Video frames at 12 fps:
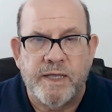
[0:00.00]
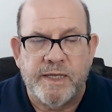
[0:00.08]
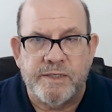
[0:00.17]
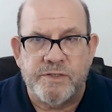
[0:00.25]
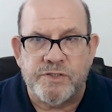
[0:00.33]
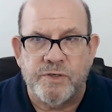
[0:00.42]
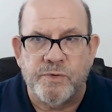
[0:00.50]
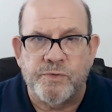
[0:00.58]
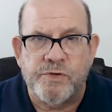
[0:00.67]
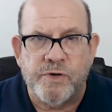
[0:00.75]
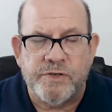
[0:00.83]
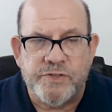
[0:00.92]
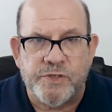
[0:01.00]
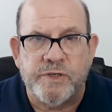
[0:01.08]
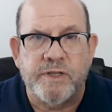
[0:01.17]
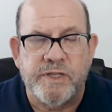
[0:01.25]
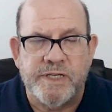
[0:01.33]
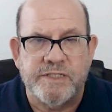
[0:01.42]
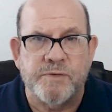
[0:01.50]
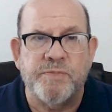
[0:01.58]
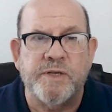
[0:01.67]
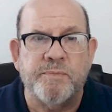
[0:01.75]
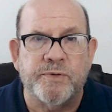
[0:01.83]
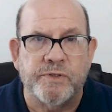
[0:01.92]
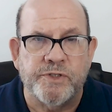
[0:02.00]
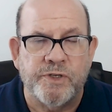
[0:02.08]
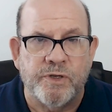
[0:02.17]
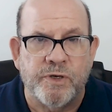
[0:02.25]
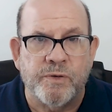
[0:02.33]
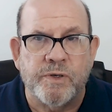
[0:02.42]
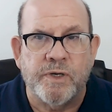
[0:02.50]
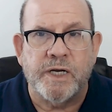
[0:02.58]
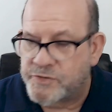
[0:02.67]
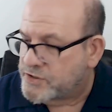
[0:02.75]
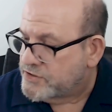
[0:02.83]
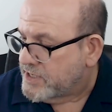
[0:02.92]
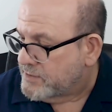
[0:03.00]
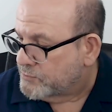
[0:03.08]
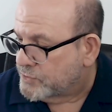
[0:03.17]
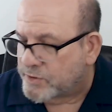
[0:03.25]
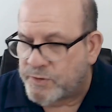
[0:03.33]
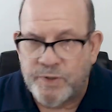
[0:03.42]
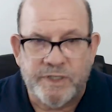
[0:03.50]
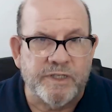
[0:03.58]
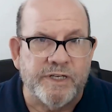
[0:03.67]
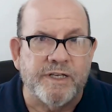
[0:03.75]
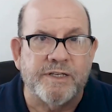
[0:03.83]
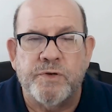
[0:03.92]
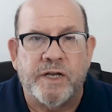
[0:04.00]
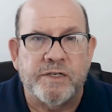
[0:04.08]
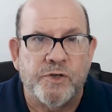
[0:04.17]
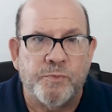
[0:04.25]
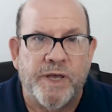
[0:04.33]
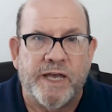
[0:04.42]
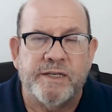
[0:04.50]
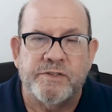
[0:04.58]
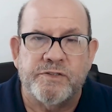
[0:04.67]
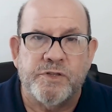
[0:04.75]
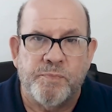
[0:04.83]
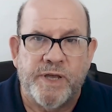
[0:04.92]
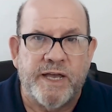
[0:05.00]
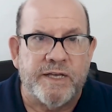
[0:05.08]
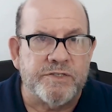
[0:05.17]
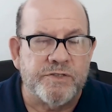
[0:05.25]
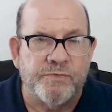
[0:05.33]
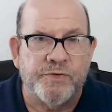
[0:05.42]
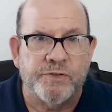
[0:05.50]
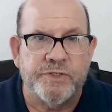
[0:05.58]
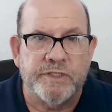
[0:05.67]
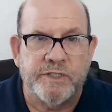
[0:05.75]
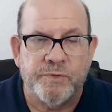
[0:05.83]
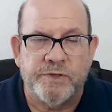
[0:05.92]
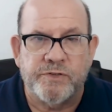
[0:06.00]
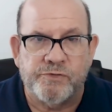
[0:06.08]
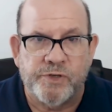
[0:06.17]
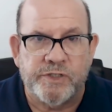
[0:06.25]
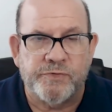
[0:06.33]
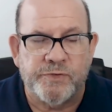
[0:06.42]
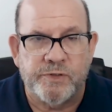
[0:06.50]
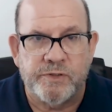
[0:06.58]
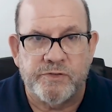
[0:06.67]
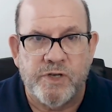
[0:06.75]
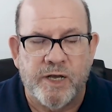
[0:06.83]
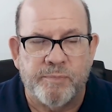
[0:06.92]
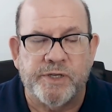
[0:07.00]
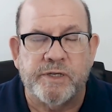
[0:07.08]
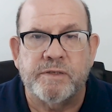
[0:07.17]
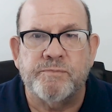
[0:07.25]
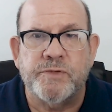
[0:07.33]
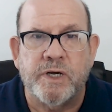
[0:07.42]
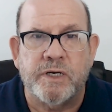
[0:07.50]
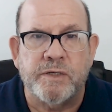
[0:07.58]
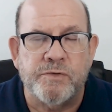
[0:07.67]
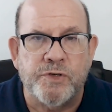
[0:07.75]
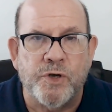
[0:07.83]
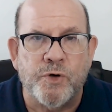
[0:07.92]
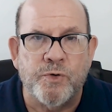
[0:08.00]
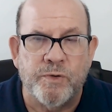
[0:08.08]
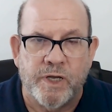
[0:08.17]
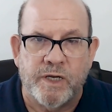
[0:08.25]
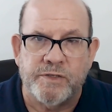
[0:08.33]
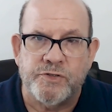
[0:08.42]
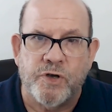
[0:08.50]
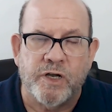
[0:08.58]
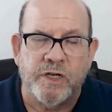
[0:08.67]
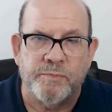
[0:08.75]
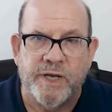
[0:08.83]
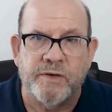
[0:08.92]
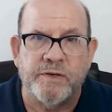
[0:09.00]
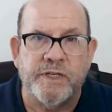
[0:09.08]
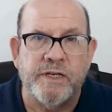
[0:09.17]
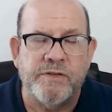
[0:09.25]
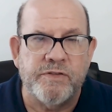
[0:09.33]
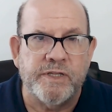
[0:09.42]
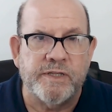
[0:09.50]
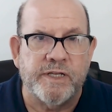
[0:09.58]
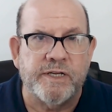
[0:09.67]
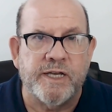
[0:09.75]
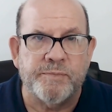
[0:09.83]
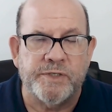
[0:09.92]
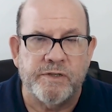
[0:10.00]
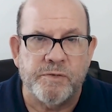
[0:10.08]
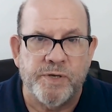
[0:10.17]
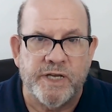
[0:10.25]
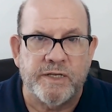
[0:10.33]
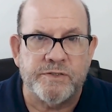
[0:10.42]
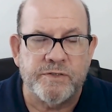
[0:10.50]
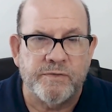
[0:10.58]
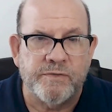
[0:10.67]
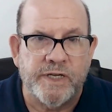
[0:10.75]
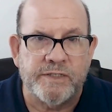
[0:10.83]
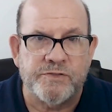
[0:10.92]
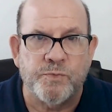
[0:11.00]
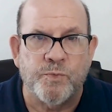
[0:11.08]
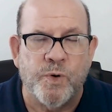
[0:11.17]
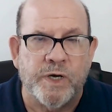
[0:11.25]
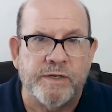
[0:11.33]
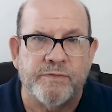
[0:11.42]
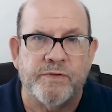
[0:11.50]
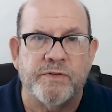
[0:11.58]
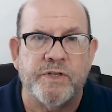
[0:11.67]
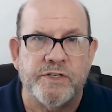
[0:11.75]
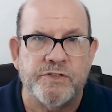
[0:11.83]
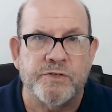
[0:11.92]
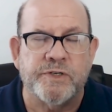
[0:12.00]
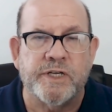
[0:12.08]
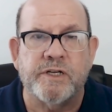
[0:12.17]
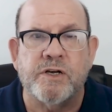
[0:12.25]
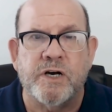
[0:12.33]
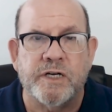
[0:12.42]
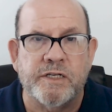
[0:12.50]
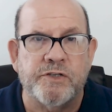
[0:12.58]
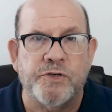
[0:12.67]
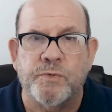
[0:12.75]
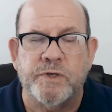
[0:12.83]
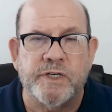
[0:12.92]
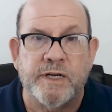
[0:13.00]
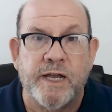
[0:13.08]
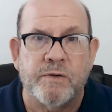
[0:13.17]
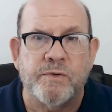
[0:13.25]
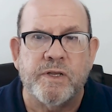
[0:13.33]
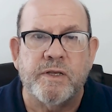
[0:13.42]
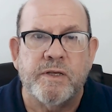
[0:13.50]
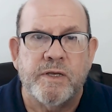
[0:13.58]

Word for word: And so there are certain things that people, you know, I'll just say them real quickly. Do not go back into the past if you're dealing with a stressful topic. Uh, no uh, talk about anything that happened in the past. That's one of the things you'll get caught in and you won't get out.